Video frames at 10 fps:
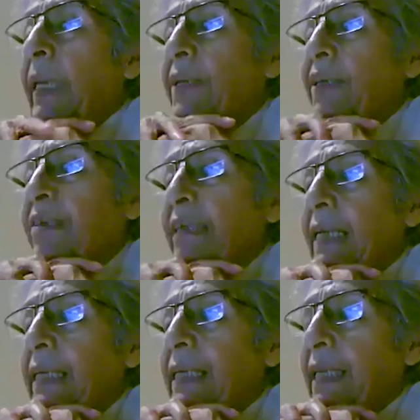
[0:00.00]
had
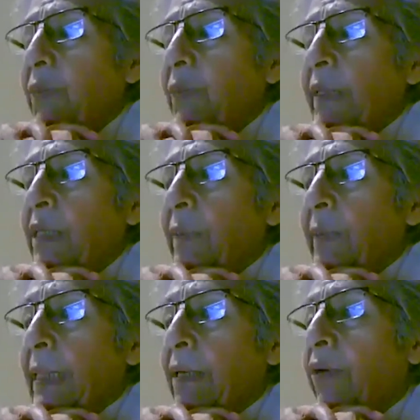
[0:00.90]
decided that we
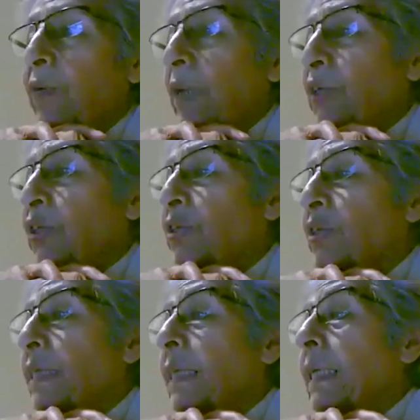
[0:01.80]
should
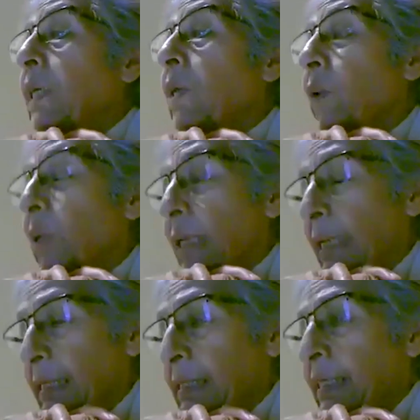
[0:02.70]
register a little
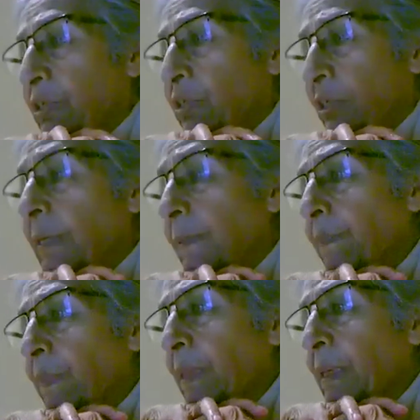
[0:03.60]
organization.
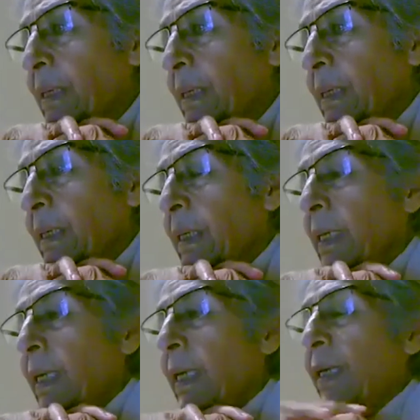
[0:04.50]

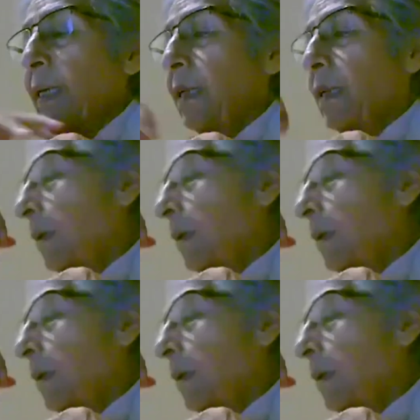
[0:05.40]
And